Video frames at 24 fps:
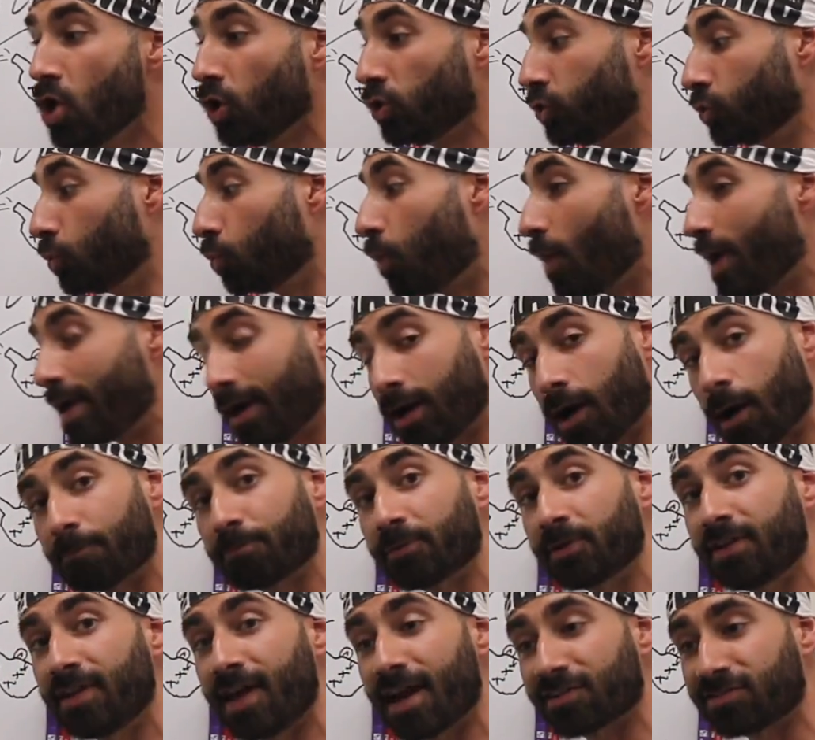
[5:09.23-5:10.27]
you wake up
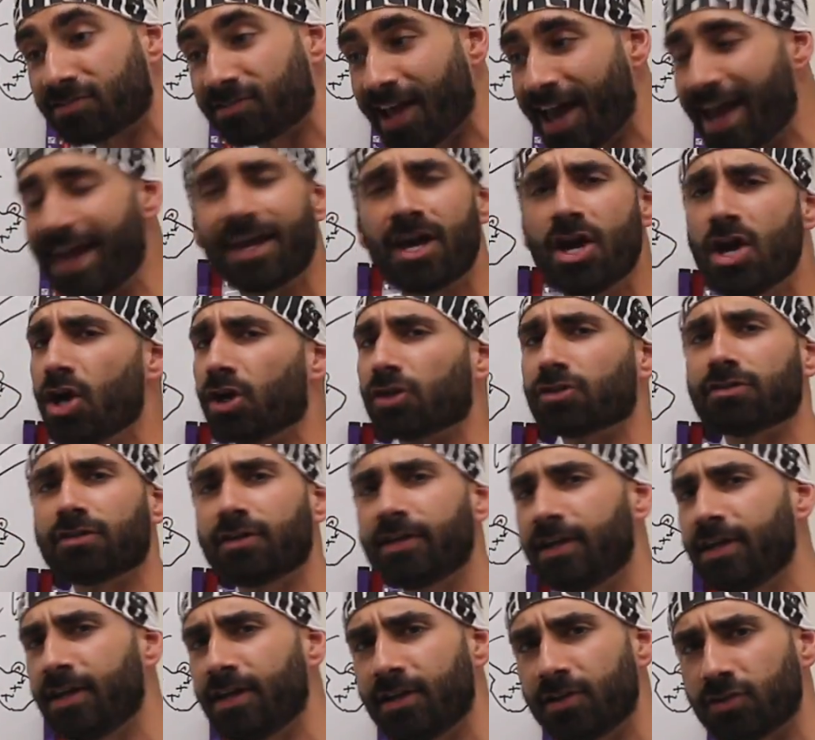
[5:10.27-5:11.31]
the next day
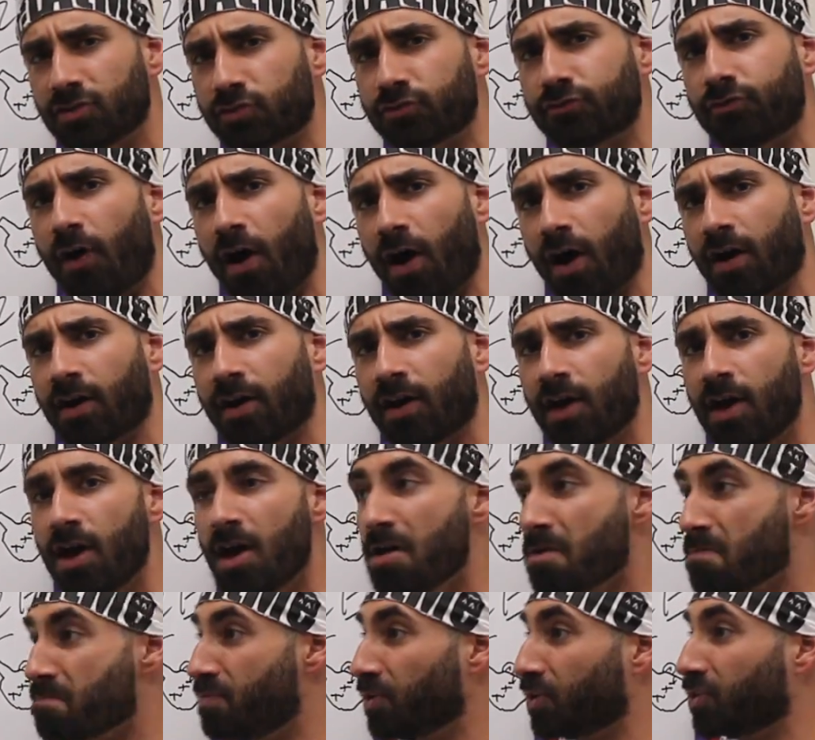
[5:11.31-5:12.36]
lean as fuck.
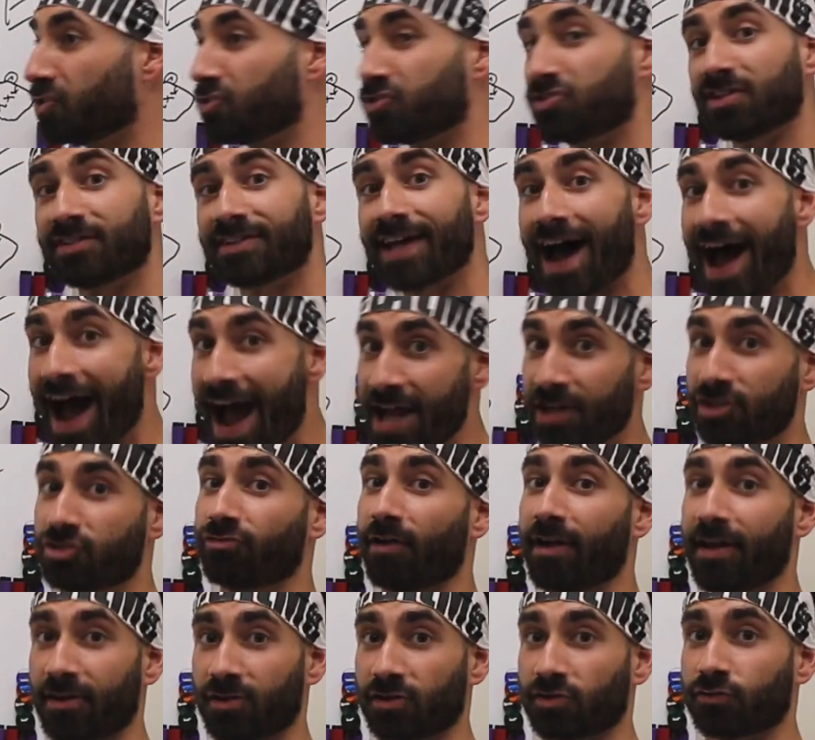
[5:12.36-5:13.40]
Because you're
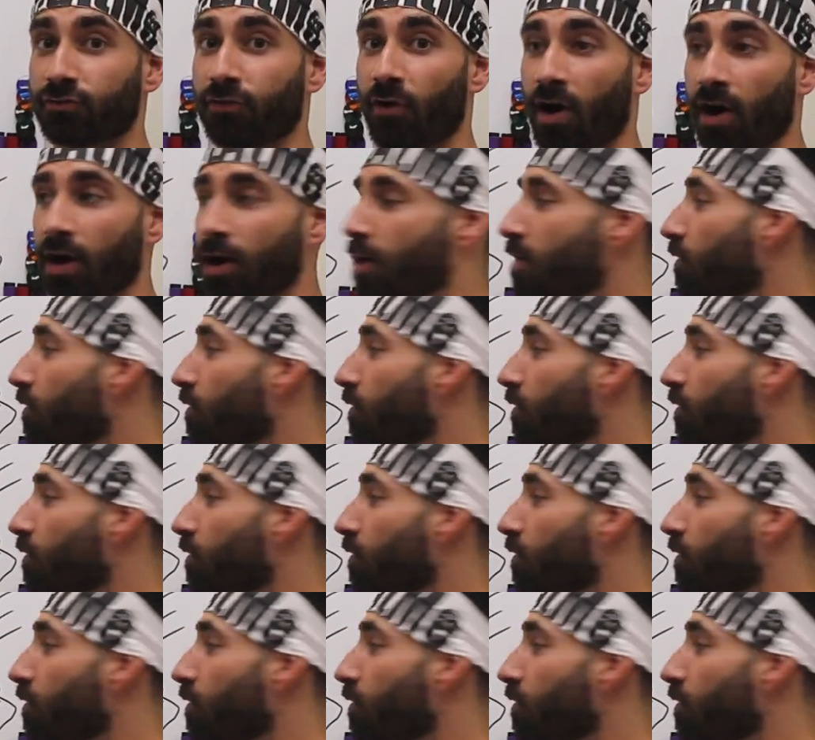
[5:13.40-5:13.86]
dehydrated as fuck